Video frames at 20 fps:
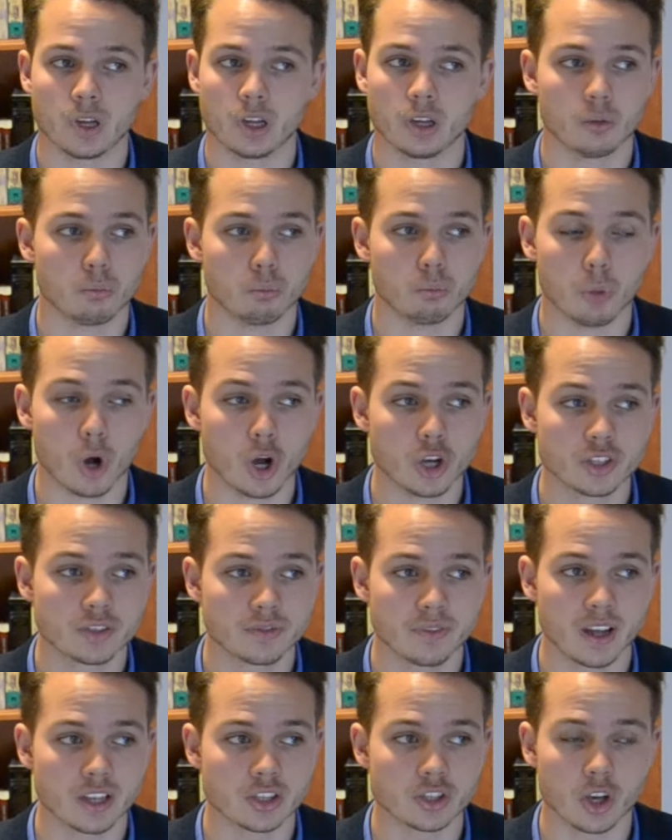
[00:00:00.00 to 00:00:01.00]
Most
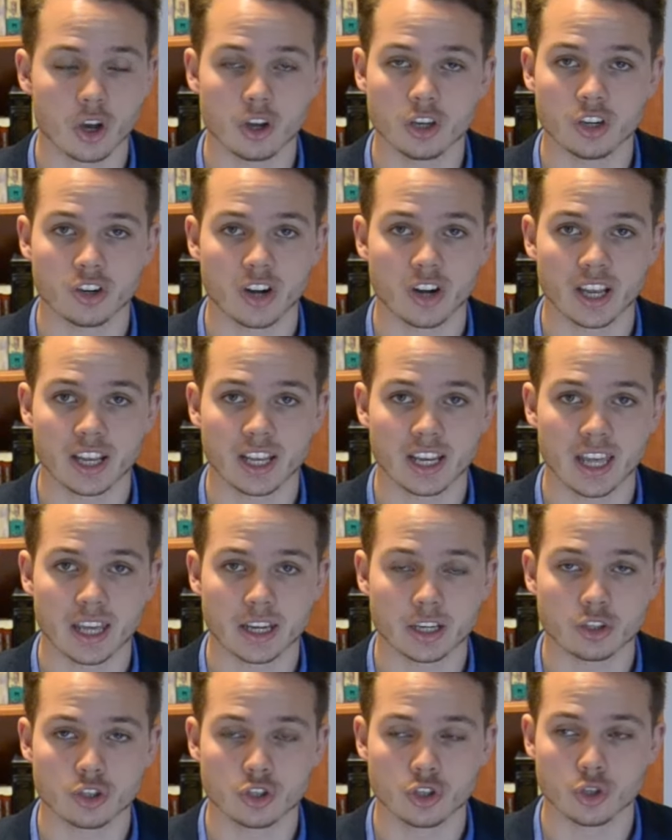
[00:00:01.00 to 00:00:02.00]
funds are only
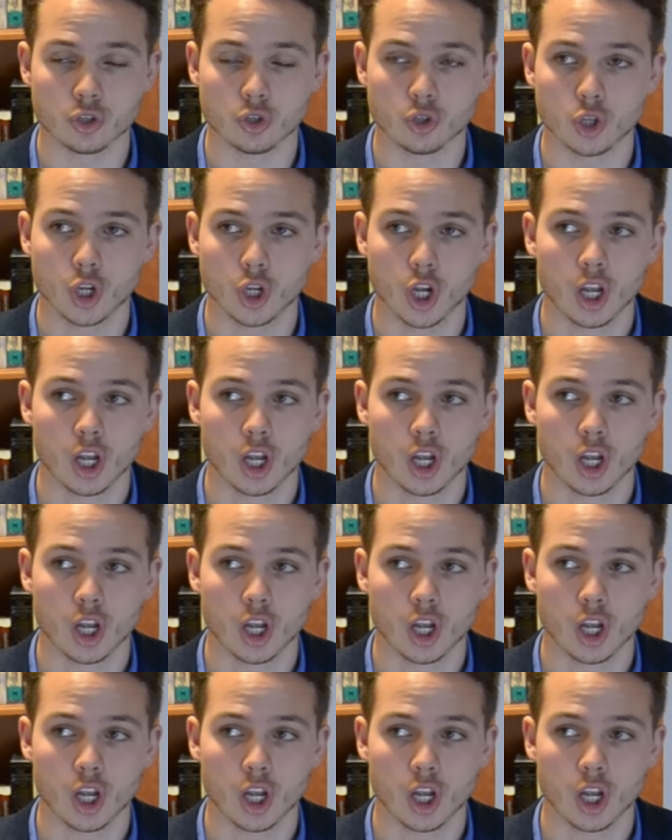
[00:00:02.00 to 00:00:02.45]
regulated to